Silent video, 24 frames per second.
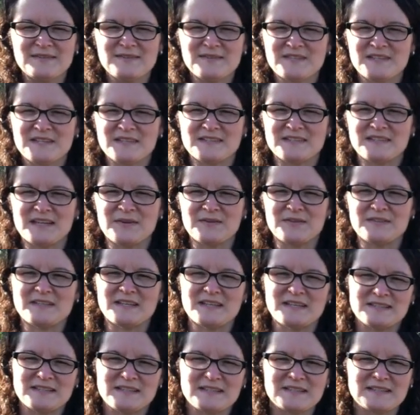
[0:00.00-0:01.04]
Sit Stay with
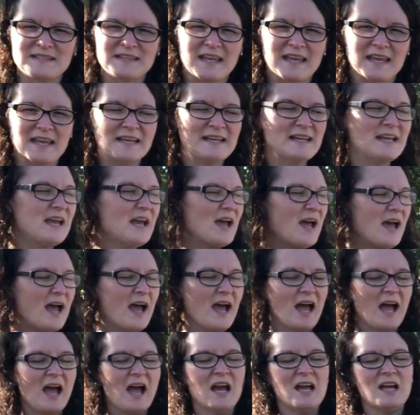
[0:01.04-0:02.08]
Stacy Slade.
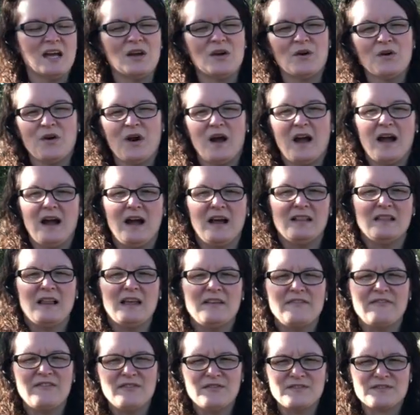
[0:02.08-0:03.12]
A lot
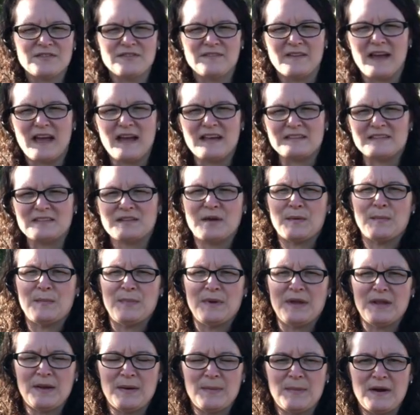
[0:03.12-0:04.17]
of folks have asked a
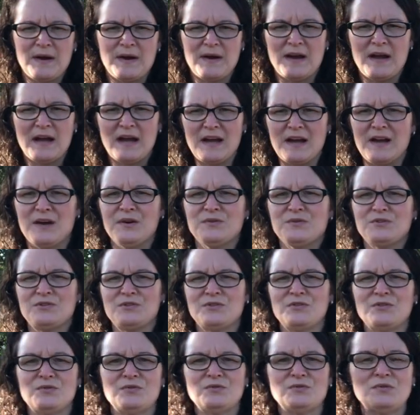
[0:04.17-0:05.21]
bit about how
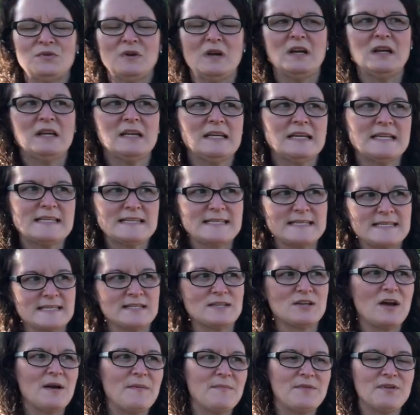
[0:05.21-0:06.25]
to
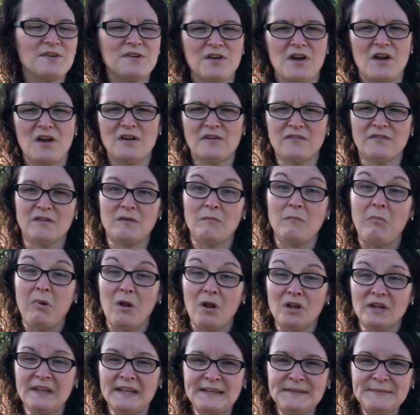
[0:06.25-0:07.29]
stop their dog from
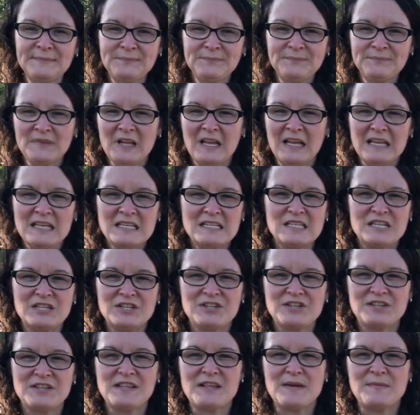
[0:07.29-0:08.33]
pulling,
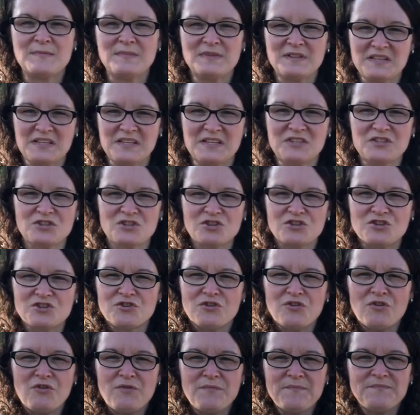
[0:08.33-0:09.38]
teaching them leash
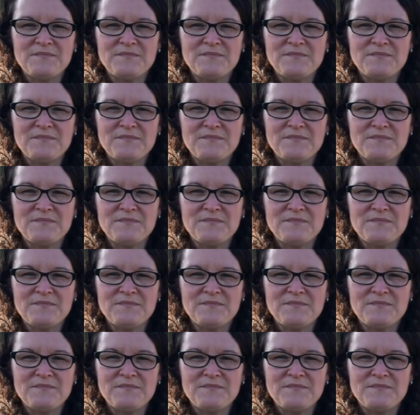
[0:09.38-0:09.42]
control.